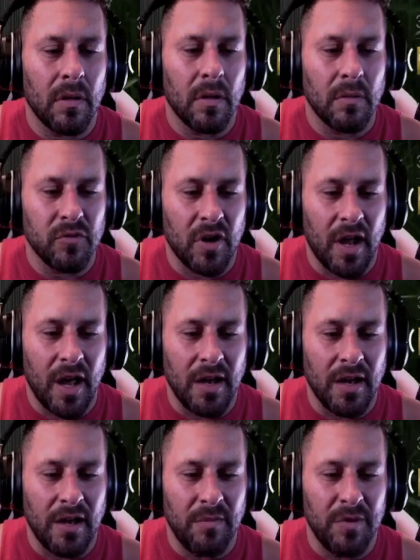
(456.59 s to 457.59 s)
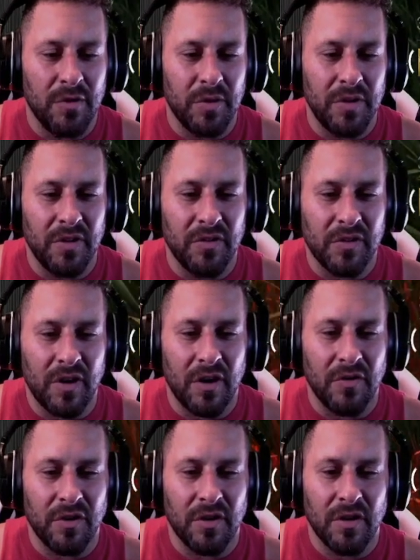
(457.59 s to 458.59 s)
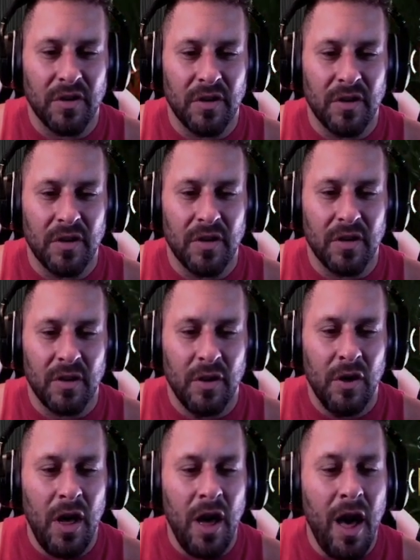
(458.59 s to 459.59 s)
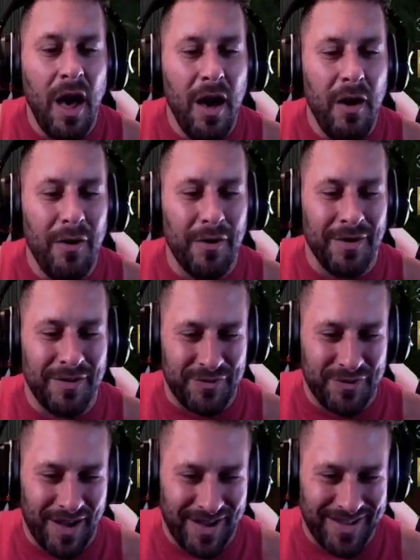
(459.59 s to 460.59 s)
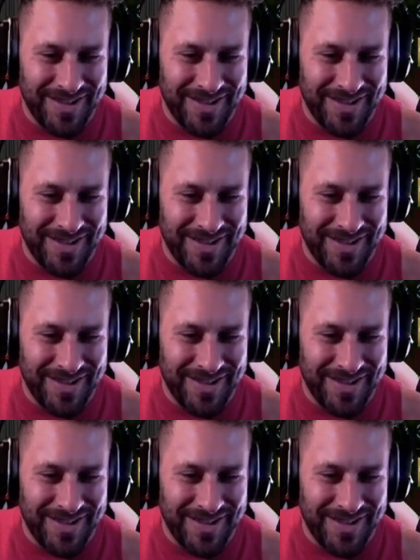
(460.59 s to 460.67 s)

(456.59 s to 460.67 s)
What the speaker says: Try to hide in between these cars here. Woohoo! Fuck.